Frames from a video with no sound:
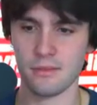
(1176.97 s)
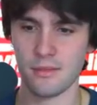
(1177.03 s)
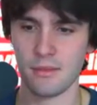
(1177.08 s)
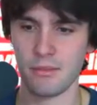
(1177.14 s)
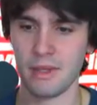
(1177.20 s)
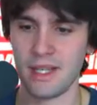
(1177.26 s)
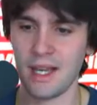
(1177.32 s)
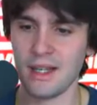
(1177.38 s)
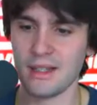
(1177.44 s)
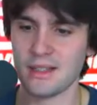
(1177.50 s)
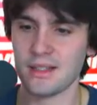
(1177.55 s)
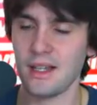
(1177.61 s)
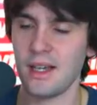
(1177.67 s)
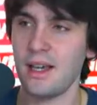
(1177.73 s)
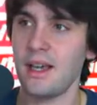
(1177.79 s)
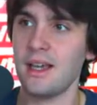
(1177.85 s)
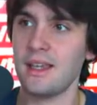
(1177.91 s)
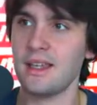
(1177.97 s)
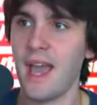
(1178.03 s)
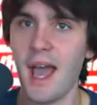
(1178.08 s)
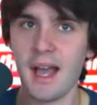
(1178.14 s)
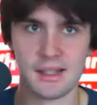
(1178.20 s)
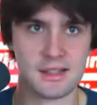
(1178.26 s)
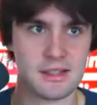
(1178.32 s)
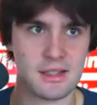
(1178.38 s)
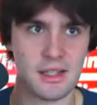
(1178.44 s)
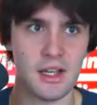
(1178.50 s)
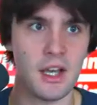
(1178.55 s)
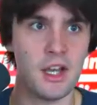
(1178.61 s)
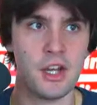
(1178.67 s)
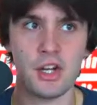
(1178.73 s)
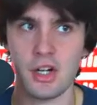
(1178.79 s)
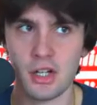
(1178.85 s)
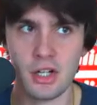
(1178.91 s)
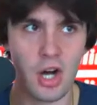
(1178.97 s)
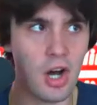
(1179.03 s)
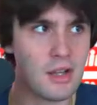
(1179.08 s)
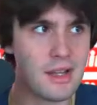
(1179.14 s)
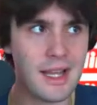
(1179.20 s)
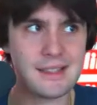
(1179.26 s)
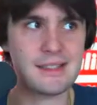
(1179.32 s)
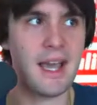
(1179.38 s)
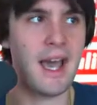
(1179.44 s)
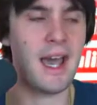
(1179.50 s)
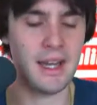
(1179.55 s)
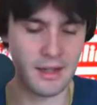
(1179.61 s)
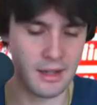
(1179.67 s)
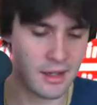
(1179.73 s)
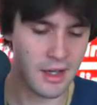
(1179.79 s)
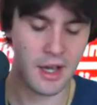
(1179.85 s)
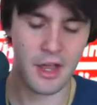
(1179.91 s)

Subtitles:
Because yes, you're going to call like 10.